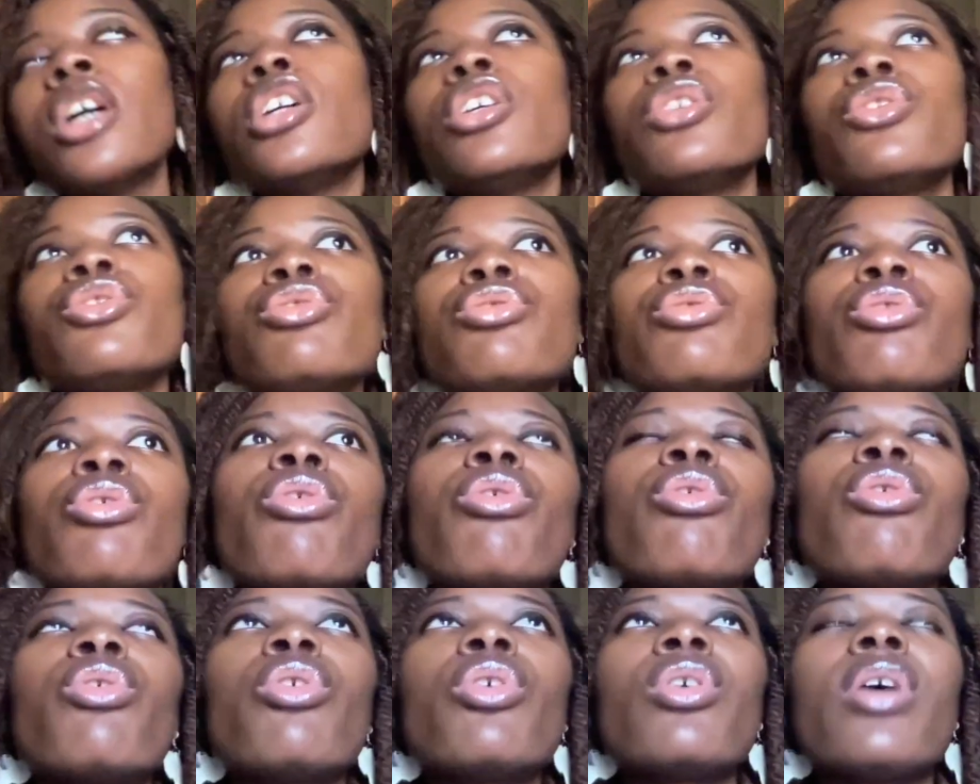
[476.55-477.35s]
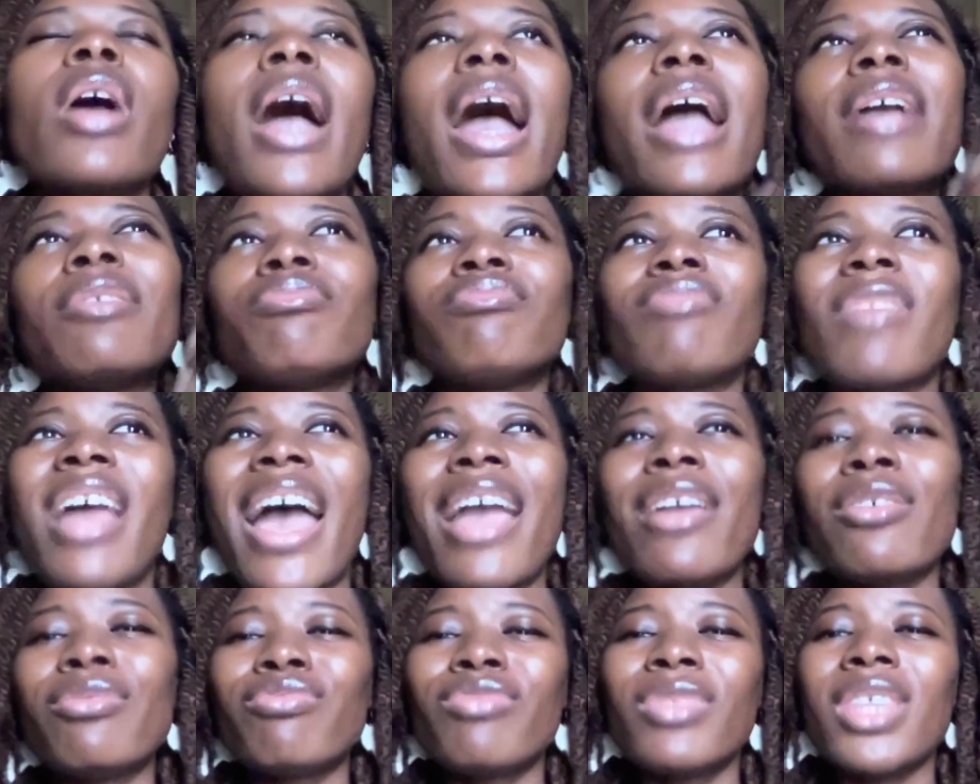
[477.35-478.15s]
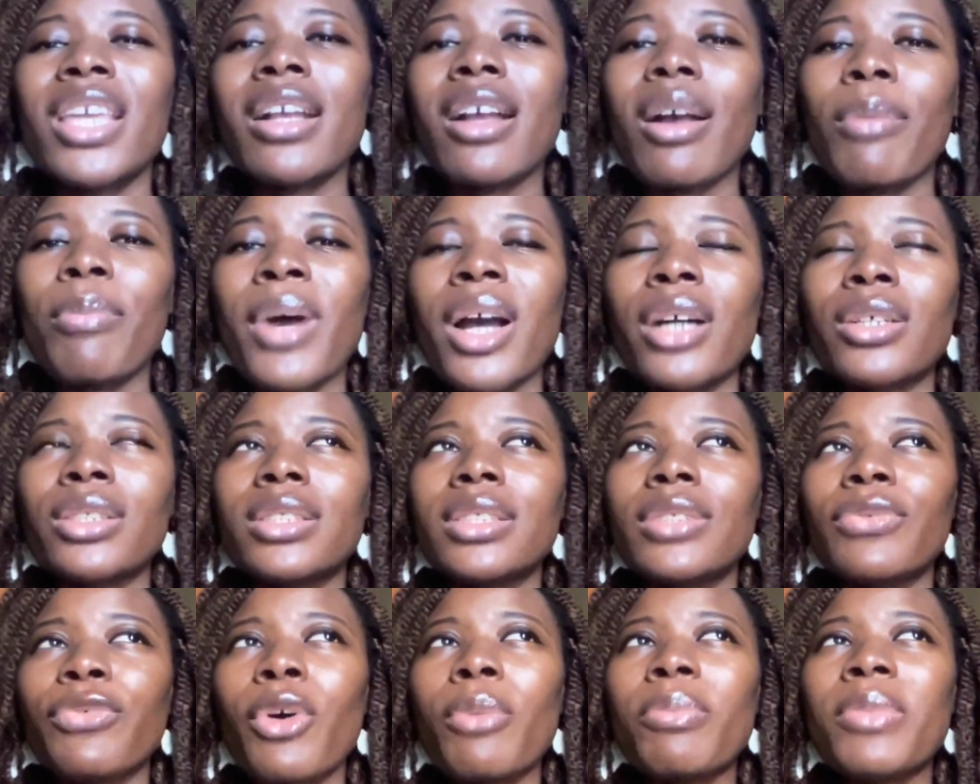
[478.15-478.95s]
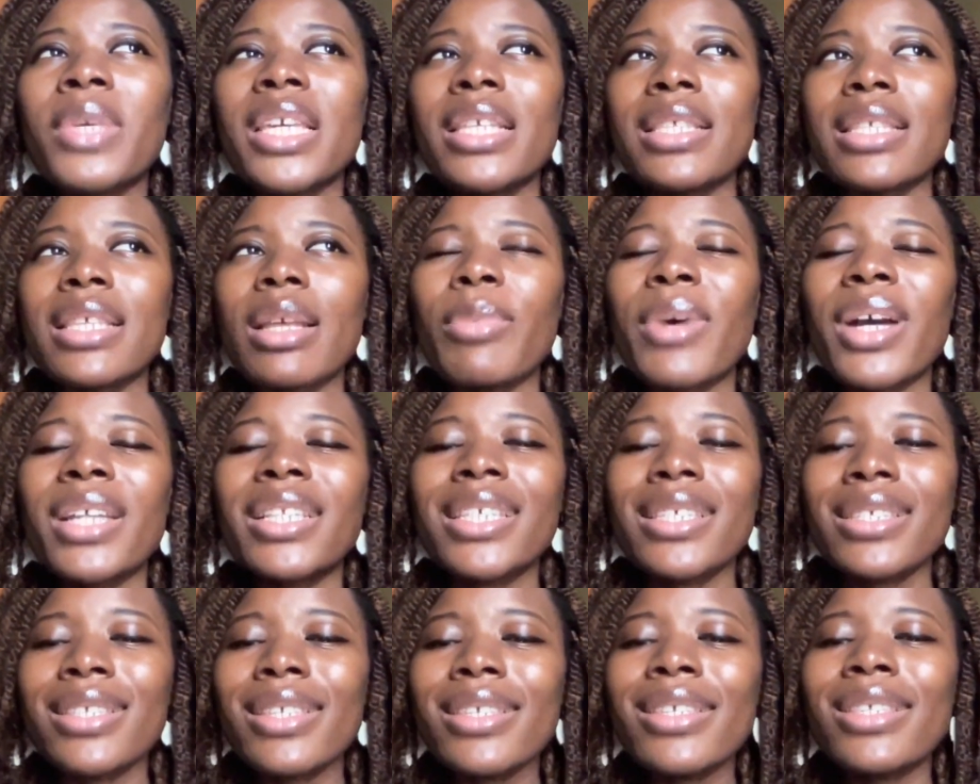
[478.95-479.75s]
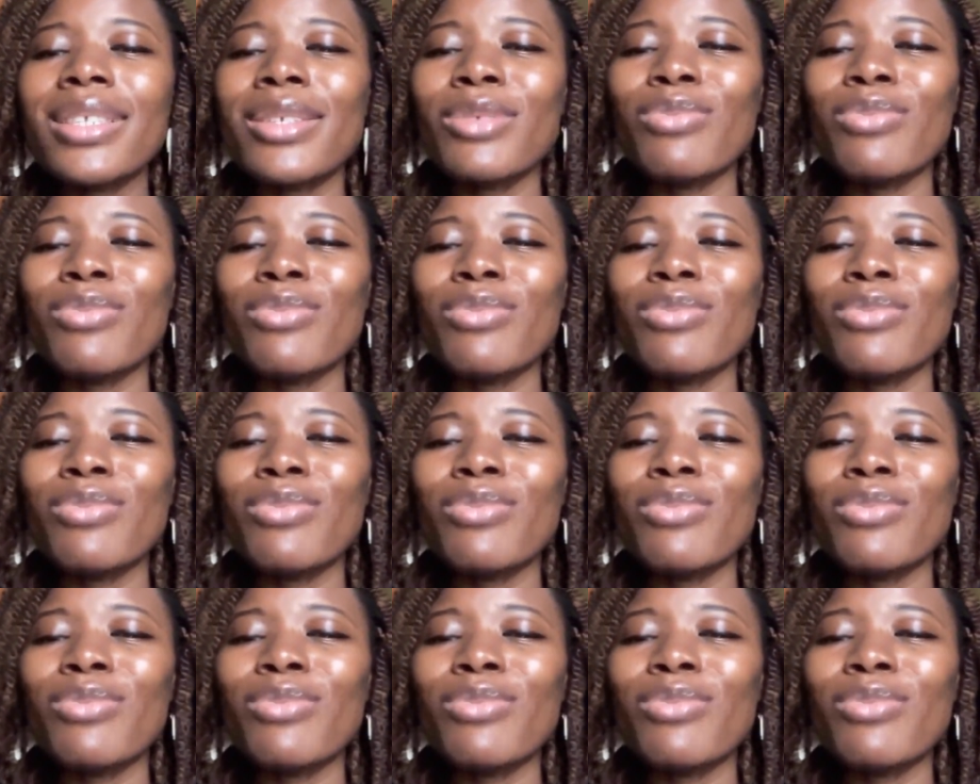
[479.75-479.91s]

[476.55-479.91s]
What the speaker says: So I think about, for me, it's about, is this the